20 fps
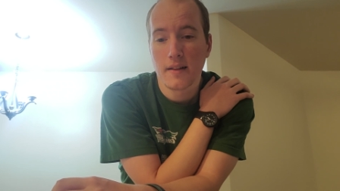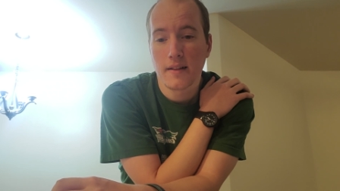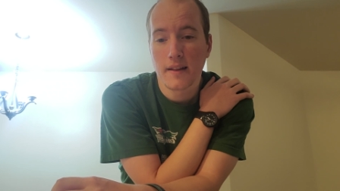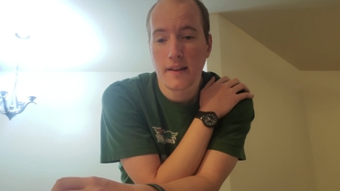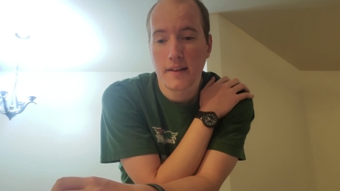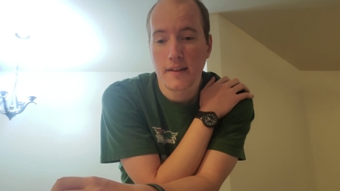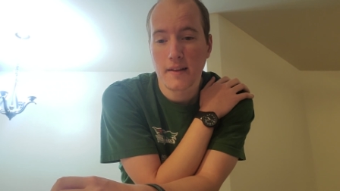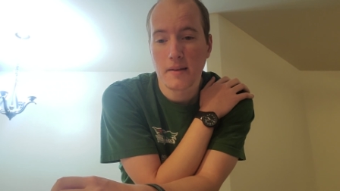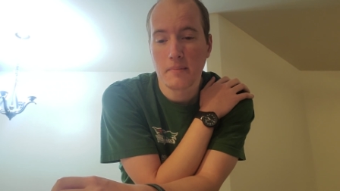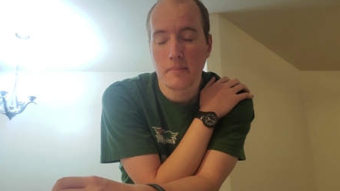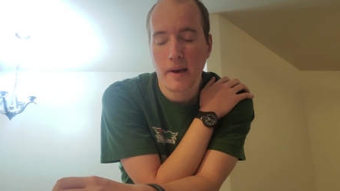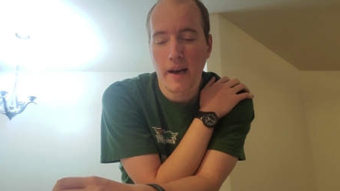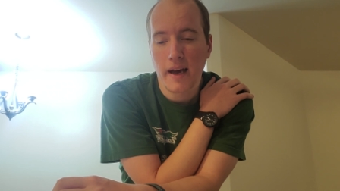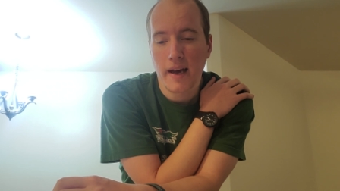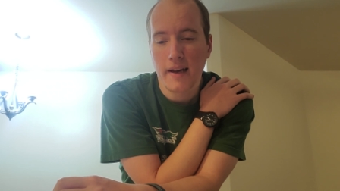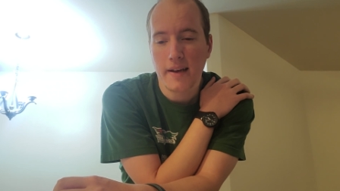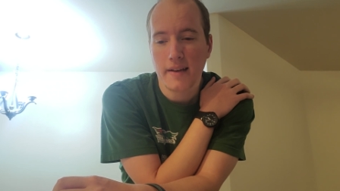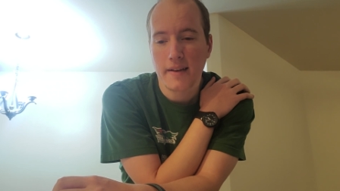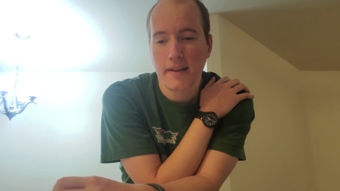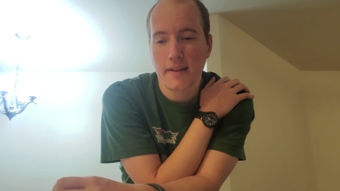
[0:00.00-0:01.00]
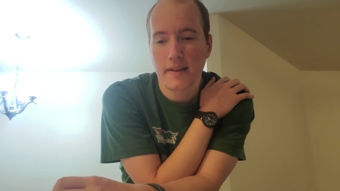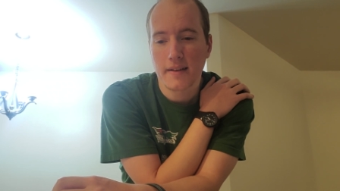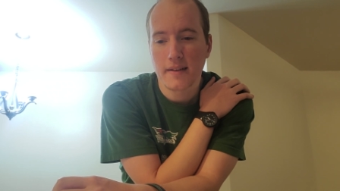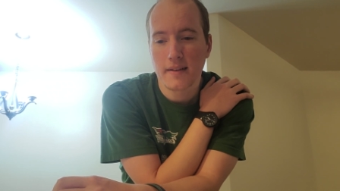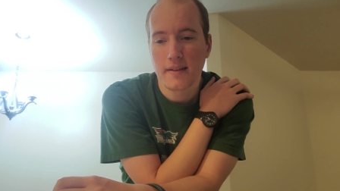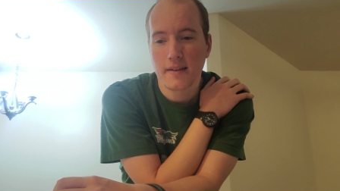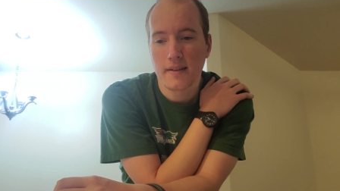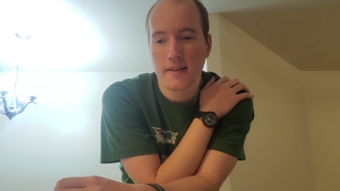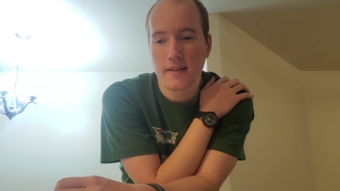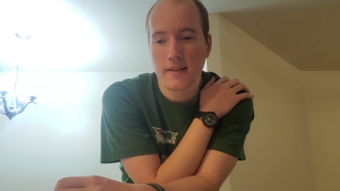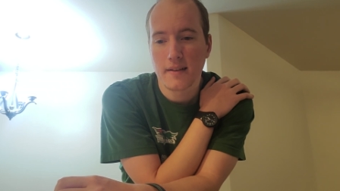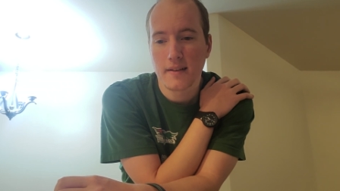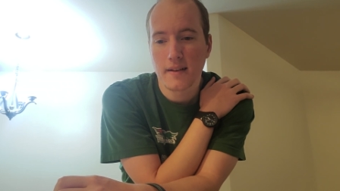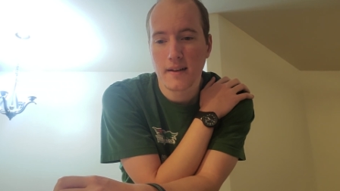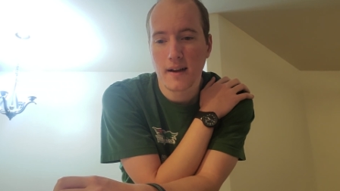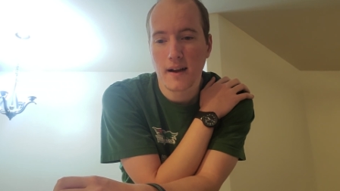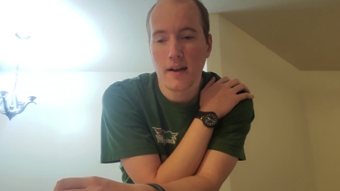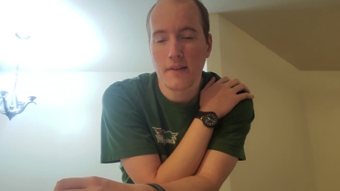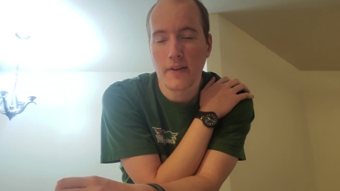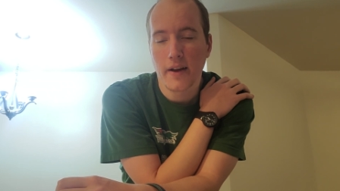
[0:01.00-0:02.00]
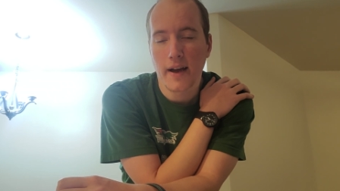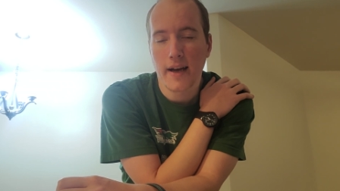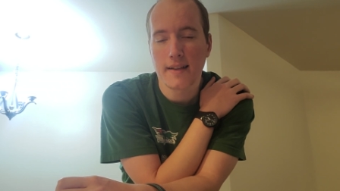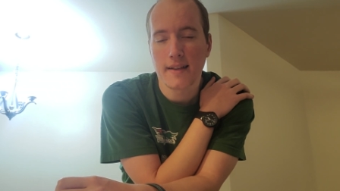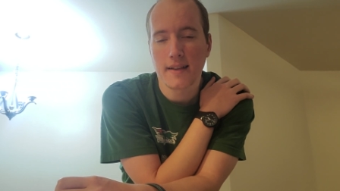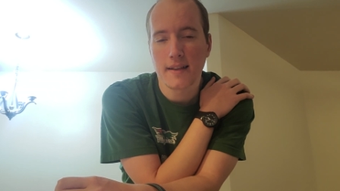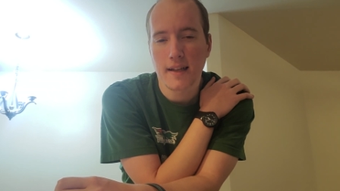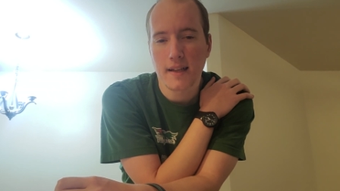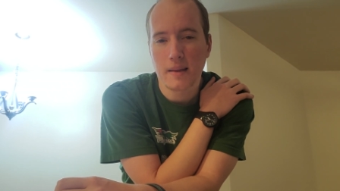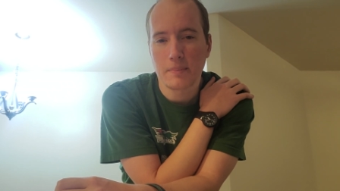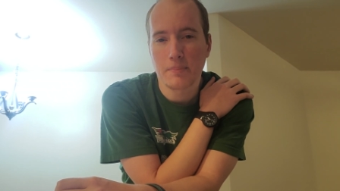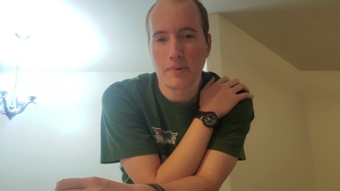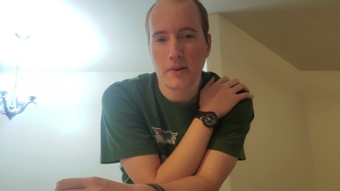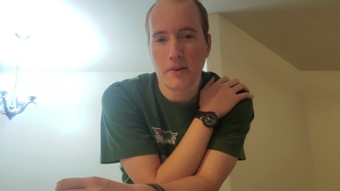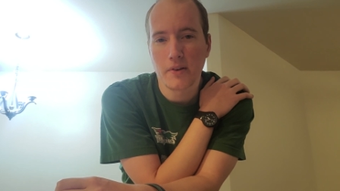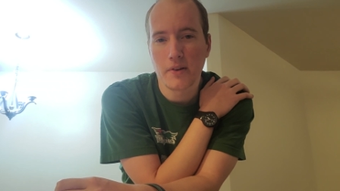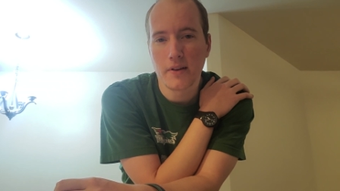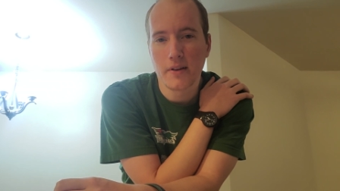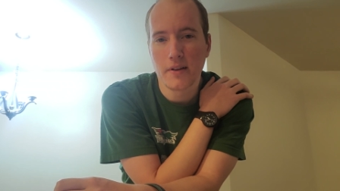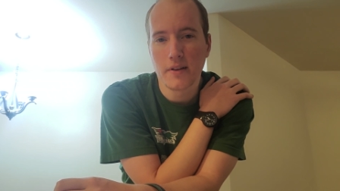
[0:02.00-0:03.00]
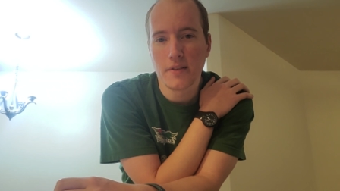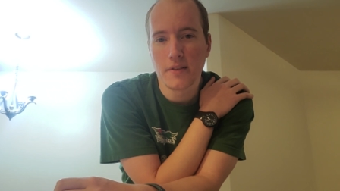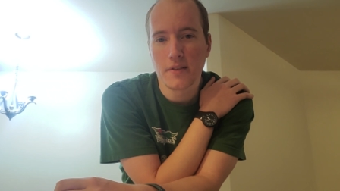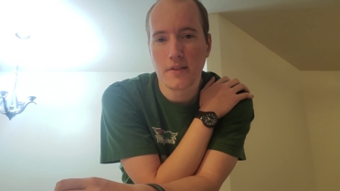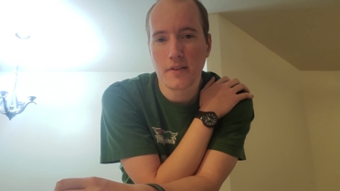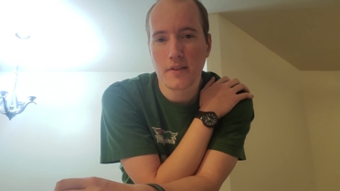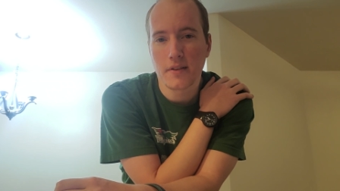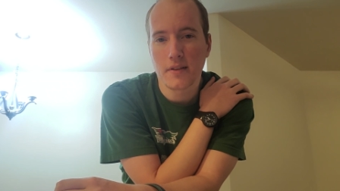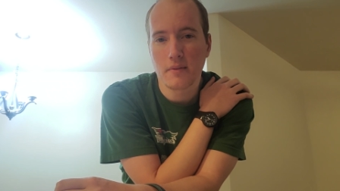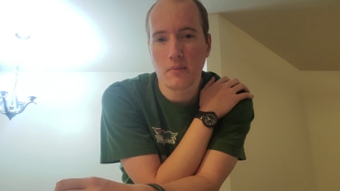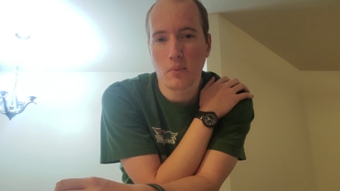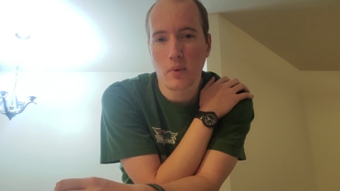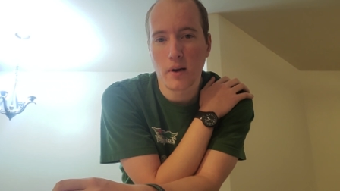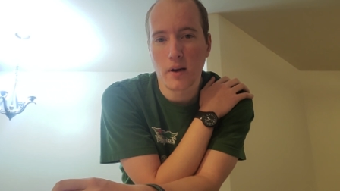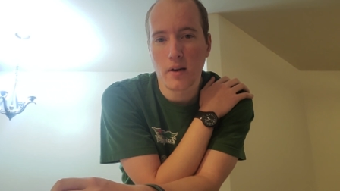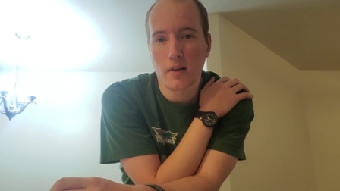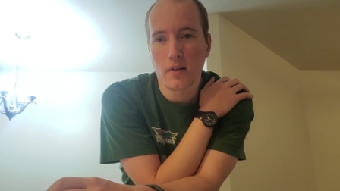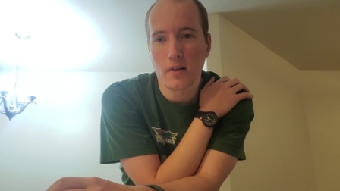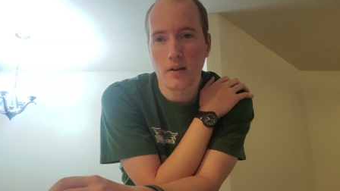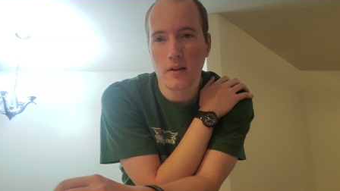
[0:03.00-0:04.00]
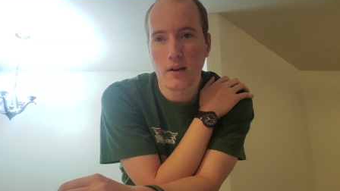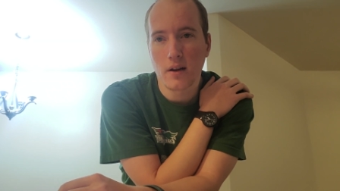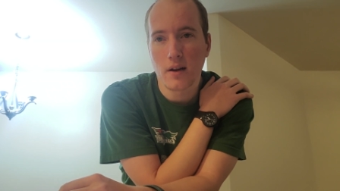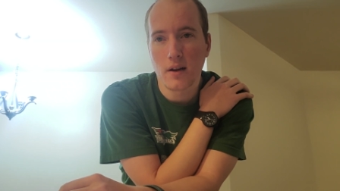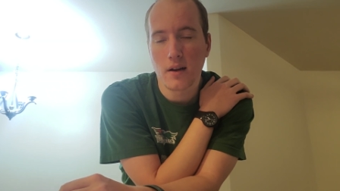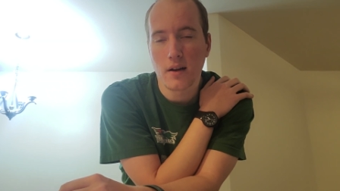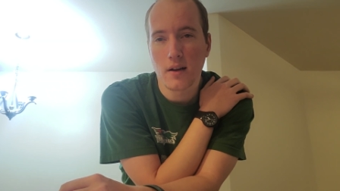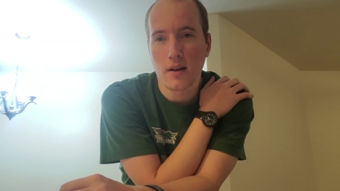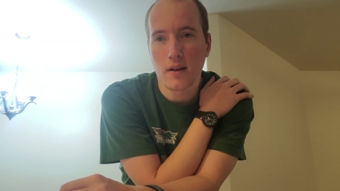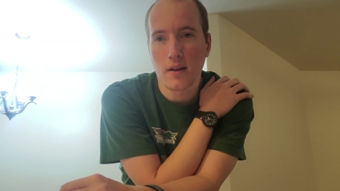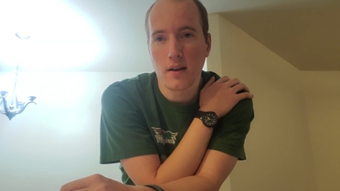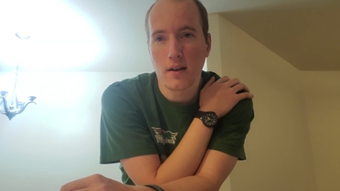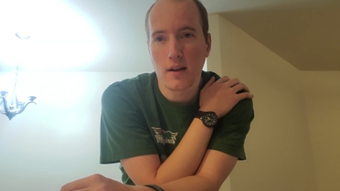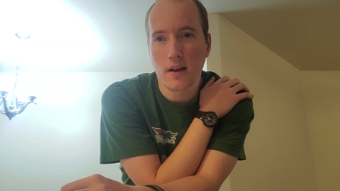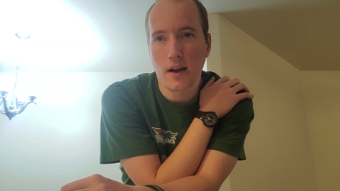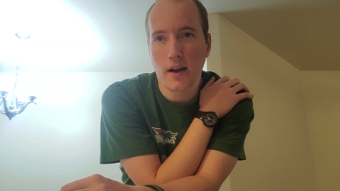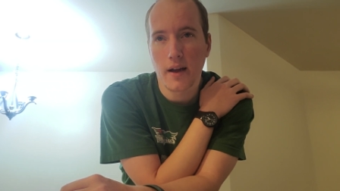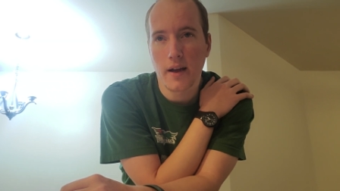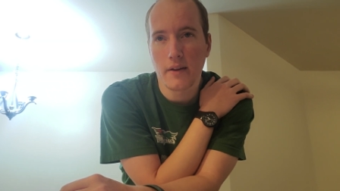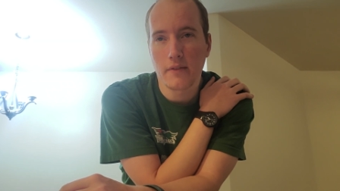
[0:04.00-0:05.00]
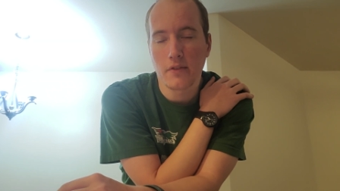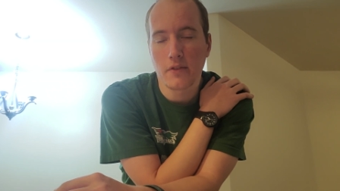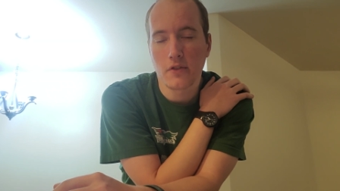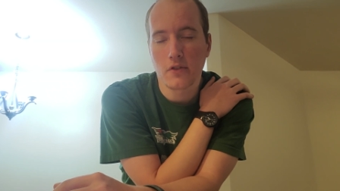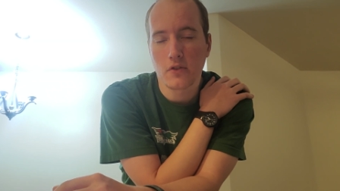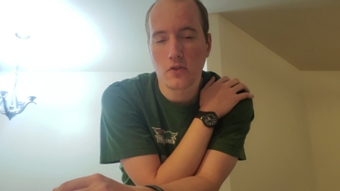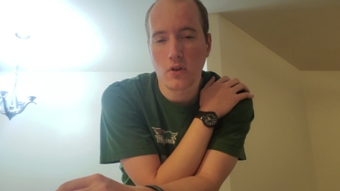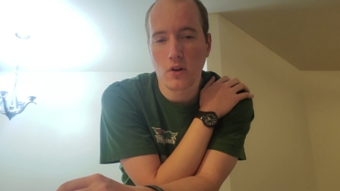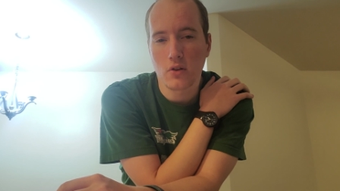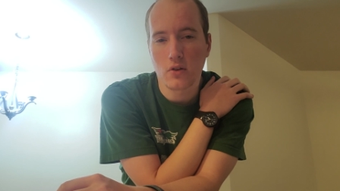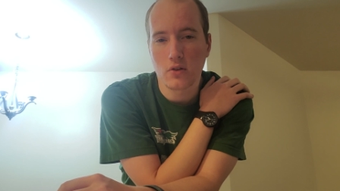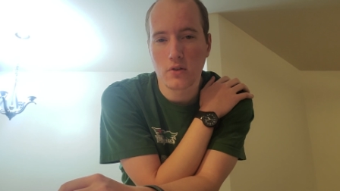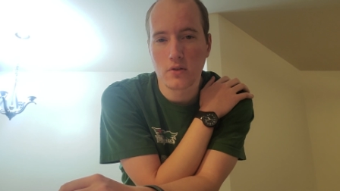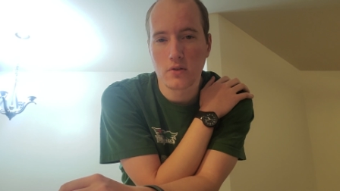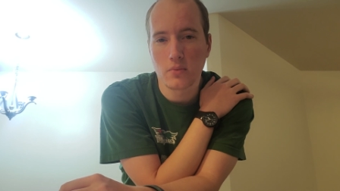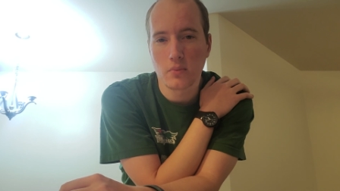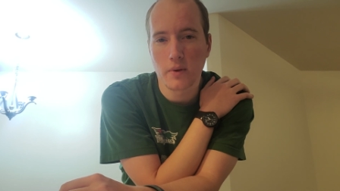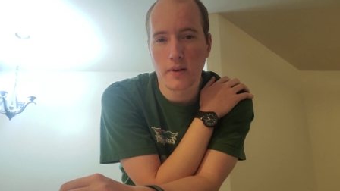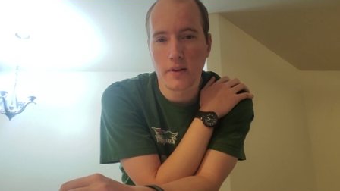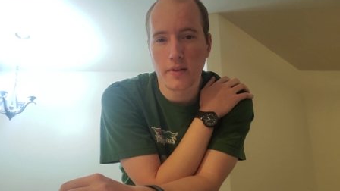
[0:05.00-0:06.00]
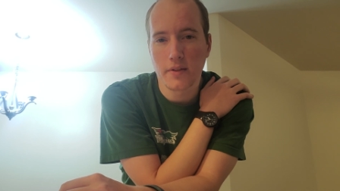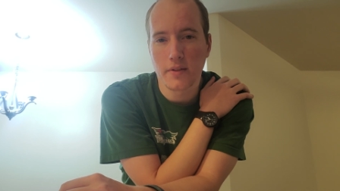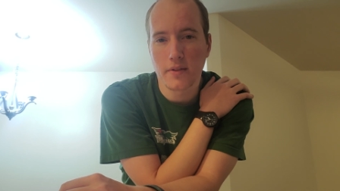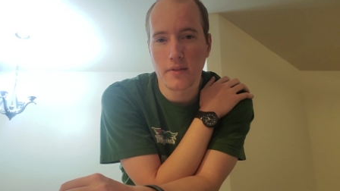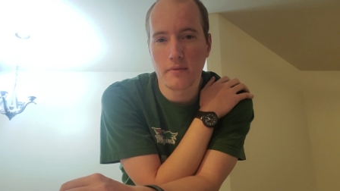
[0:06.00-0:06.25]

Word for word: Thinking back, I've had a lot of periods where I have struggled with